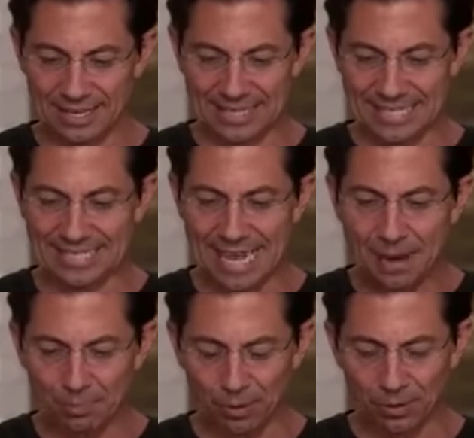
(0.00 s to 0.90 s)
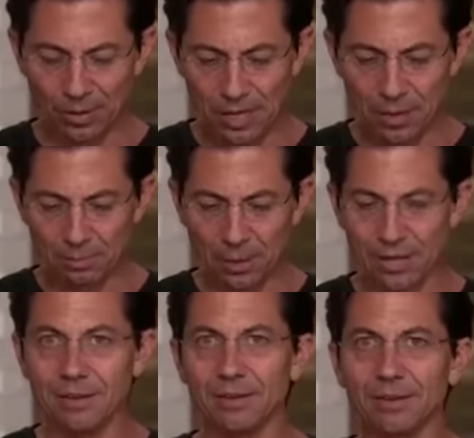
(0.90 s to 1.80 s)
an example,
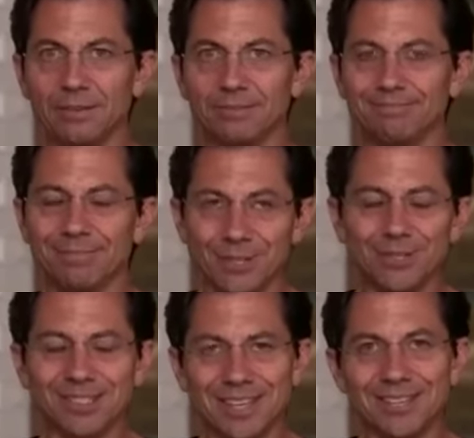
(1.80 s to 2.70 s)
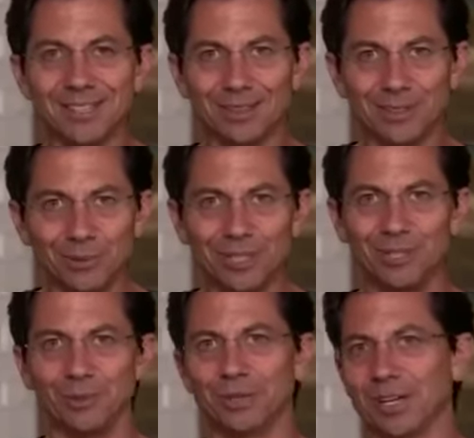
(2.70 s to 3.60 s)
but there's things
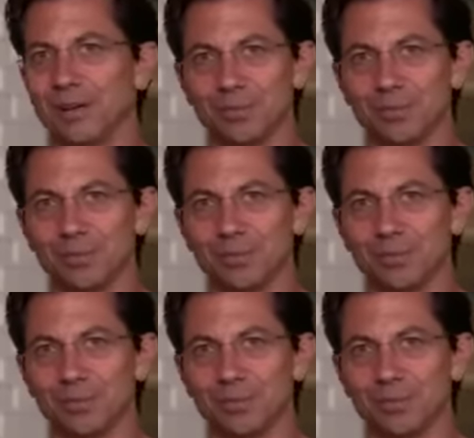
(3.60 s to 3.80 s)
eluding you when it